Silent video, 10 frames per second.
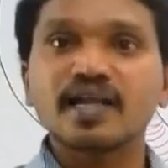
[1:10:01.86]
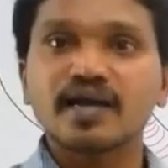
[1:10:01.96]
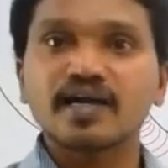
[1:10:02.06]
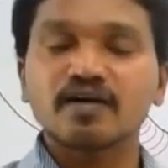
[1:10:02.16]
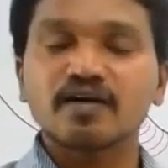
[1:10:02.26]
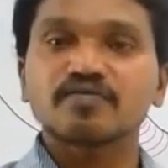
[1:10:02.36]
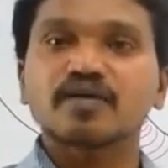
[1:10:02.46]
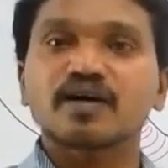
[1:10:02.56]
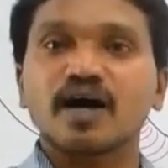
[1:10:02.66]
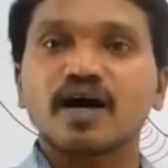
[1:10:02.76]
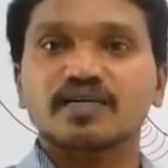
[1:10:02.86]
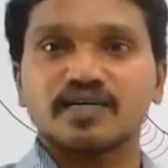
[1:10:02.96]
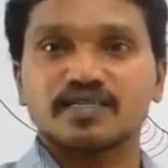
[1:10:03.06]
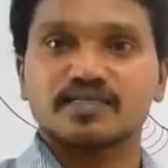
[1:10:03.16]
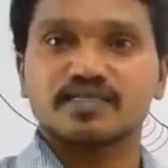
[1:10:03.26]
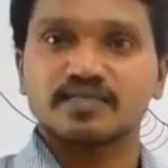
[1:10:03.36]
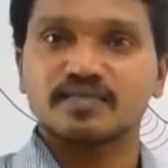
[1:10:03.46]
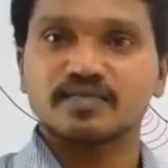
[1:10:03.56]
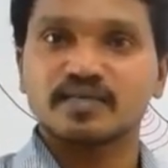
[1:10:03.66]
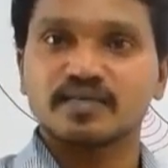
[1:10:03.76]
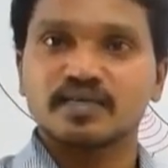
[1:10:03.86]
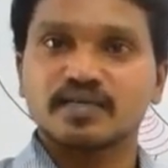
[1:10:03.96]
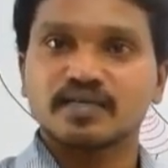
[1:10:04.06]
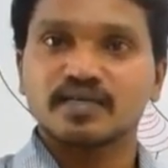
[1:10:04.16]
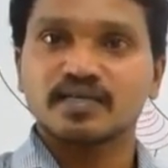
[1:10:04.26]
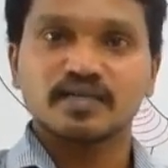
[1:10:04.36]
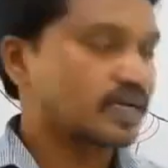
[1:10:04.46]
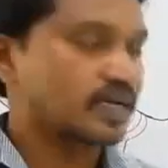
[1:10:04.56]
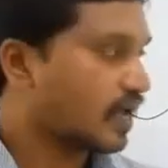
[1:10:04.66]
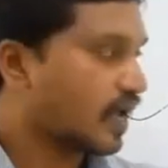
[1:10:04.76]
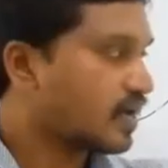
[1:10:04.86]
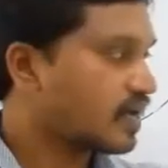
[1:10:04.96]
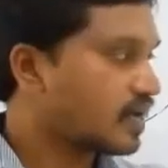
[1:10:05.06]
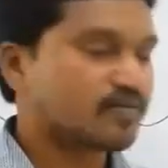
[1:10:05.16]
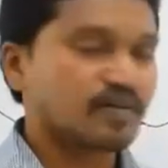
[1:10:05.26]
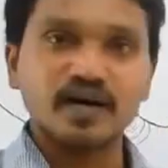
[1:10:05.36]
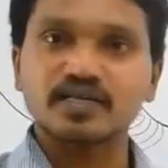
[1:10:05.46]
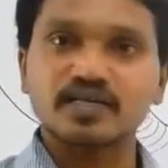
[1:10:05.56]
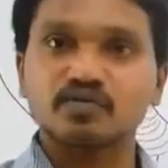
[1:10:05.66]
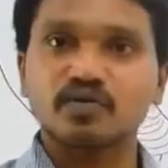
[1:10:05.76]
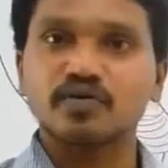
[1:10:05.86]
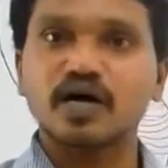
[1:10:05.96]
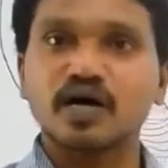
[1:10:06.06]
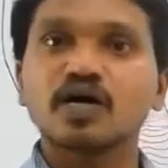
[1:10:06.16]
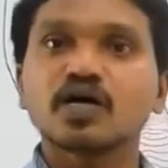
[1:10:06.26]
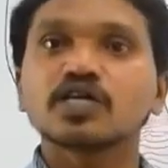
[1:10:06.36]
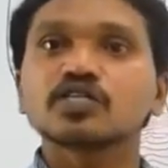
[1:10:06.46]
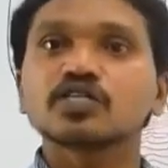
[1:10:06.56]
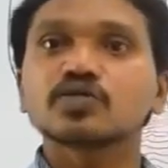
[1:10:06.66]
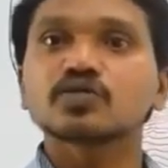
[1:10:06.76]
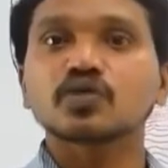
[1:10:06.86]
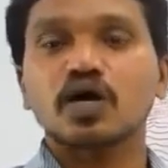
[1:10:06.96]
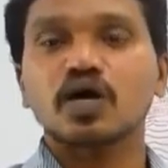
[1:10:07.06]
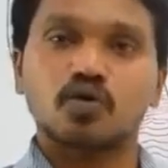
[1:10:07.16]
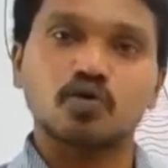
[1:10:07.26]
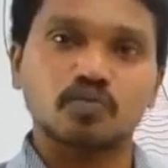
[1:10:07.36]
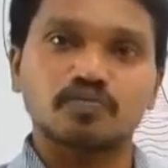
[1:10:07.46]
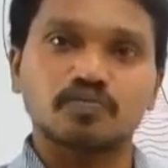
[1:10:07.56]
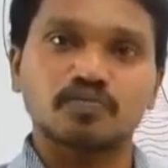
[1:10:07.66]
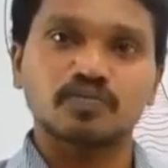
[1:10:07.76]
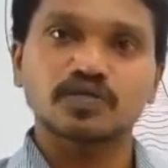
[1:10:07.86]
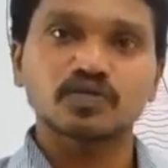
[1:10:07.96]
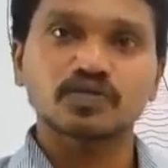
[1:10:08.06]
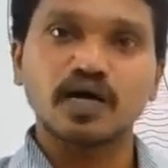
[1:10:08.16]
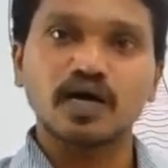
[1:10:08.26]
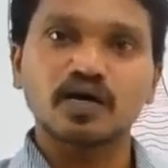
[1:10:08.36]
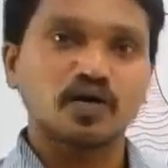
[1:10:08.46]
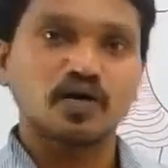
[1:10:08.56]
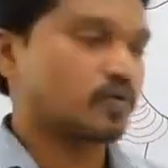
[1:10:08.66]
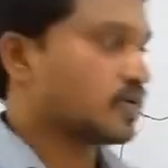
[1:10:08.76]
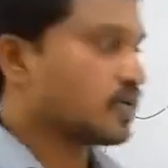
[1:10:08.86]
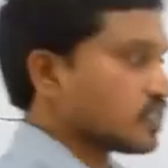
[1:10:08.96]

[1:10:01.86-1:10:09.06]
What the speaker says: of cortex. That island of cortex, what we call insular lobe. Insular lobe. This